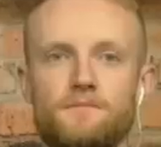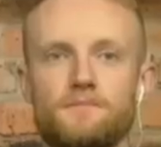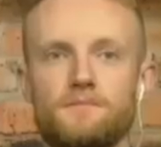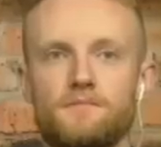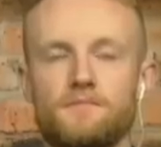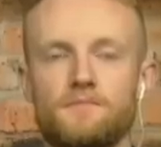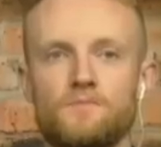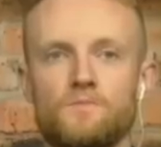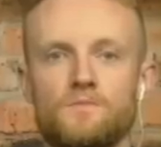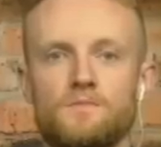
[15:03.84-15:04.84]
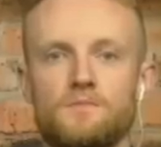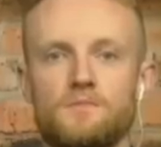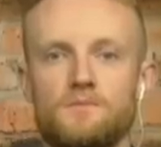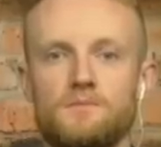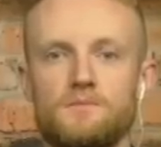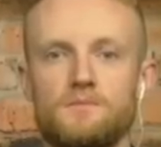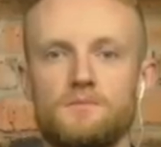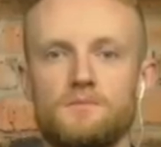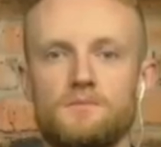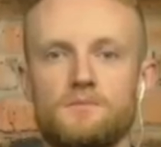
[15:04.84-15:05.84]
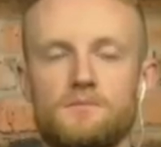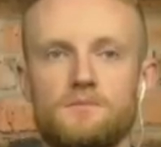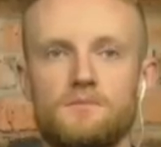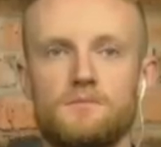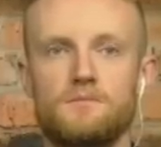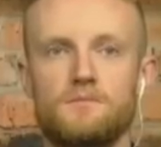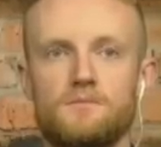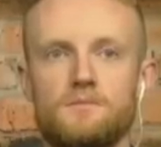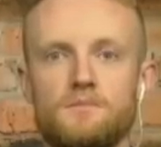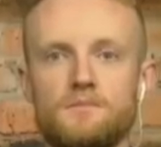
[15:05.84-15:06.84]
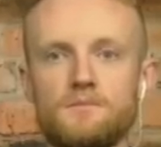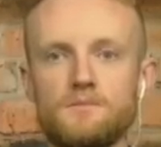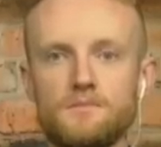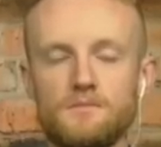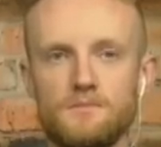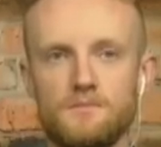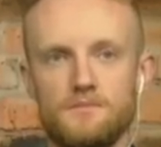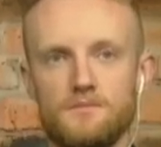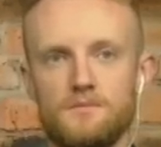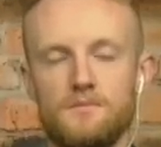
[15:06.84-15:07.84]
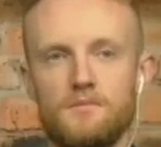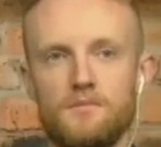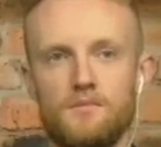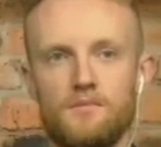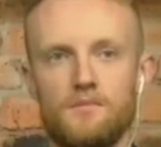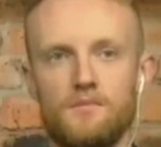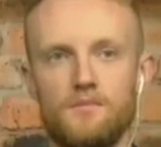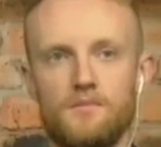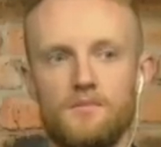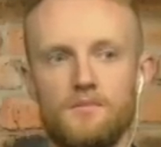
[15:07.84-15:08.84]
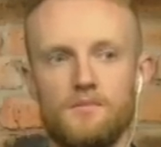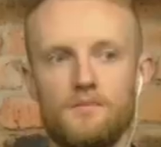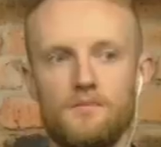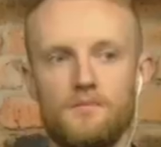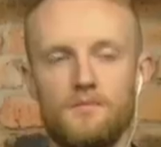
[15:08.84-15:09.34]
(not speaking)